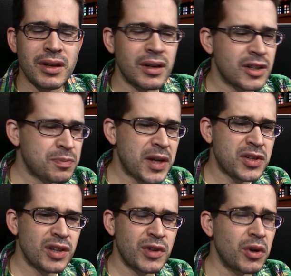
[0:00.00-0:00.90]

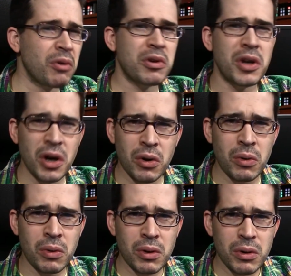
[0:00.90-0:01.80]
especially if you don't
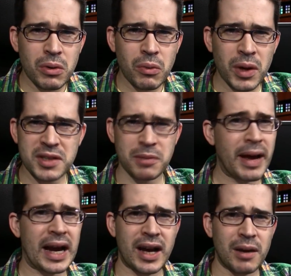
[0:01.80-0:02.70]
know what to
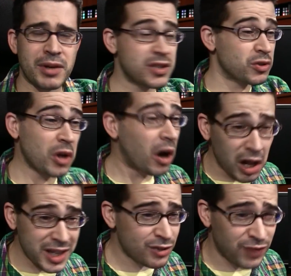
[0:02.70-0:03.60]
back up, because there's
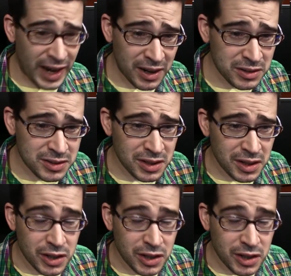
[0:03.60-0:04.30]
all these files,